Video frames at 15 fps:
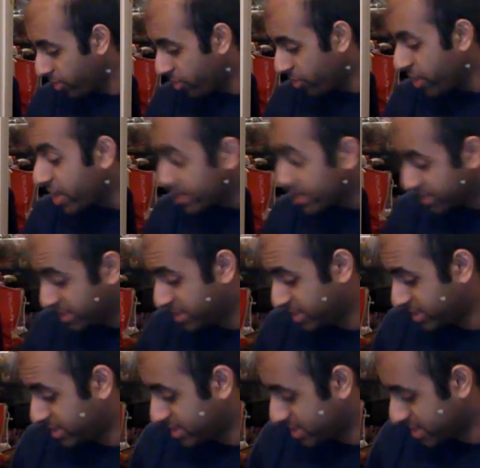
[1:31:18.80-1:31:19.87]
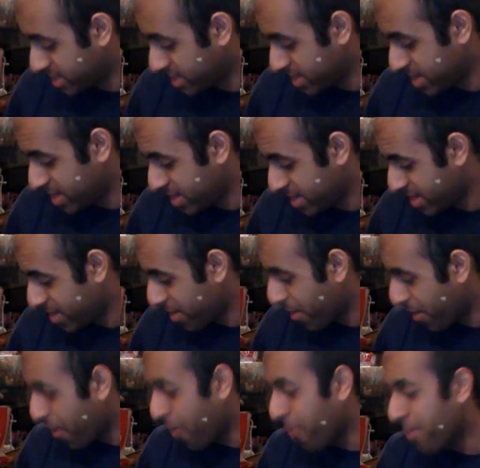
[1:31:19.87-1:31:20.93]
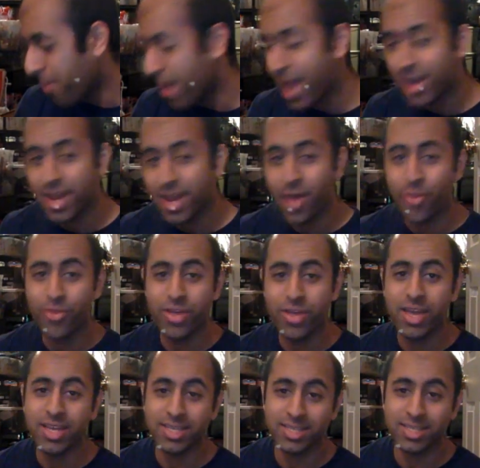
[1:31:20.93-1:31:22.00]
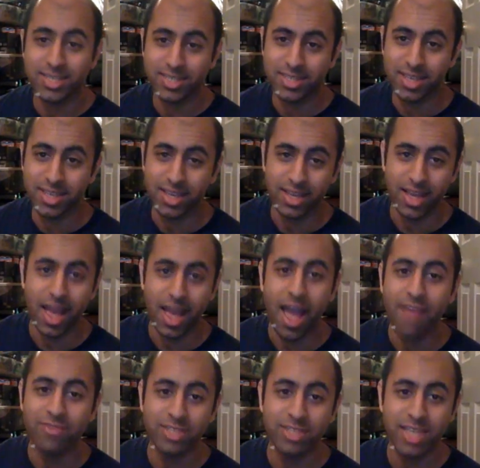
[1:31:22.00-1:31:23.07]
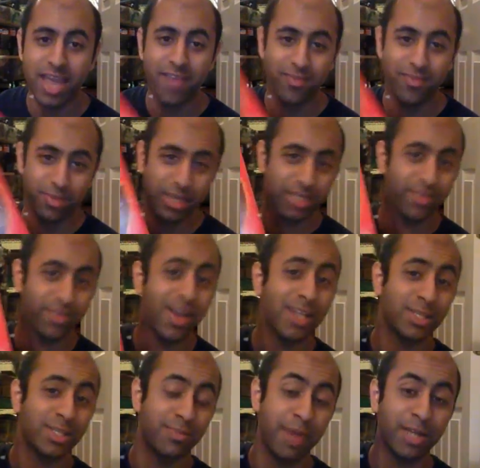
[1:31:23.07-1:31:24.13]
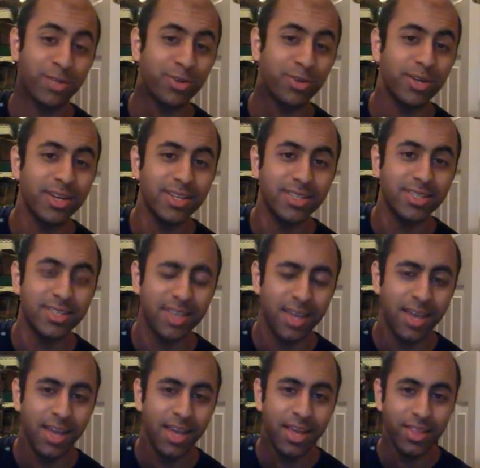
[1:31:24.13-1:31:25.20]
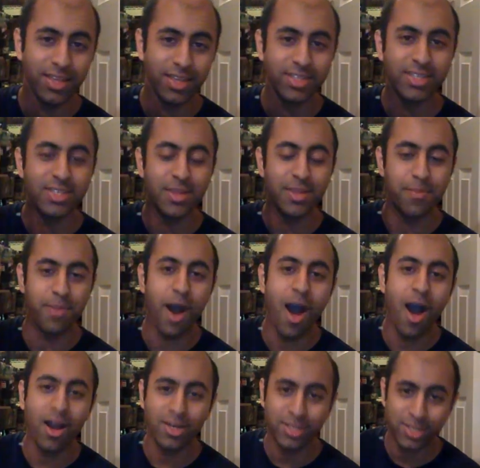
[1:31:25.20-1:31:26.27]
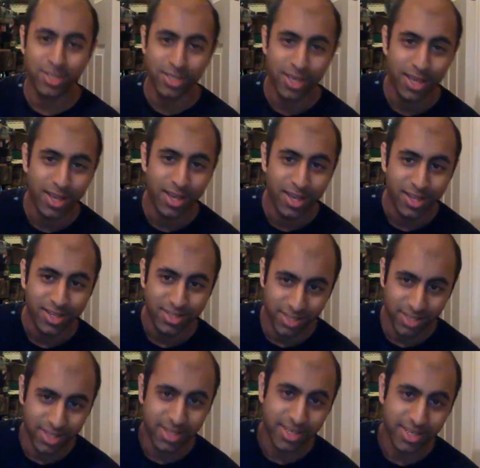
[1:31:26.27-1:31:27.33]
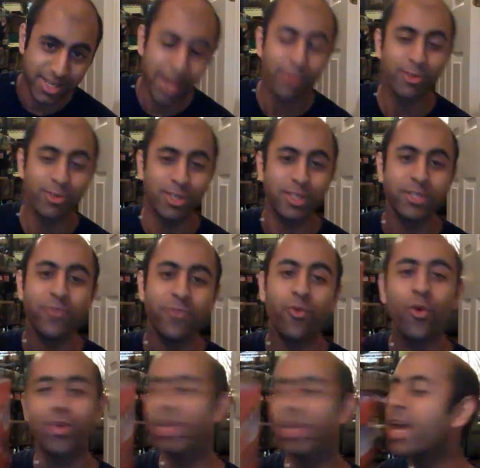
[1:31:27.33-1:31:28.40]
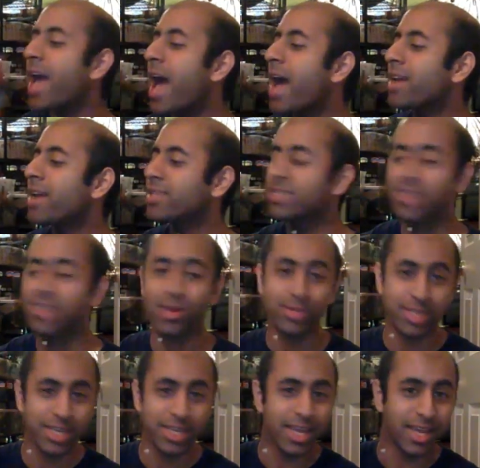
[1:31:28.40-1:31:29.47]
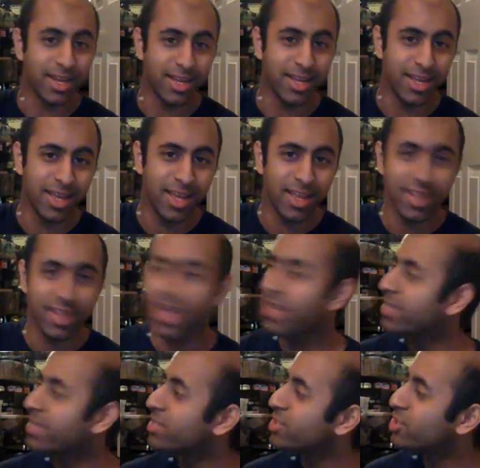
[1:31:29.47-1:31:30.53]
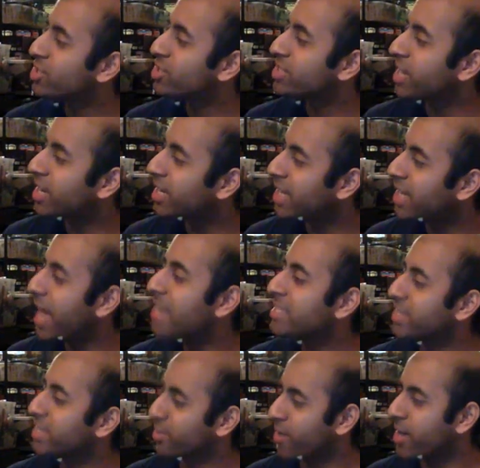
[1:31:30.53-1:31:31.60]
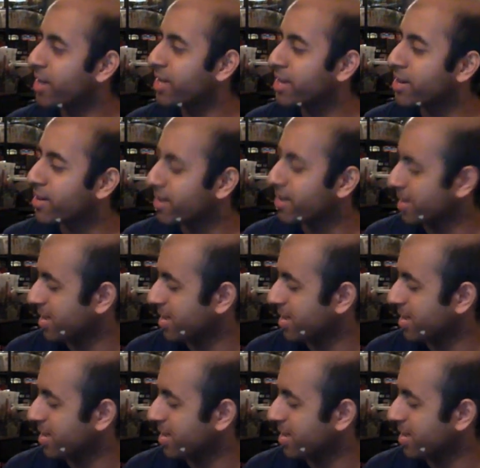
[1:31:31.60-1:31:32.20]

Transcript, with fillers: This Oh man, now this I've saved because of how special it is. This is the box to the Nintendo 64 that I had since I was a kid. Like this is just a classic right here.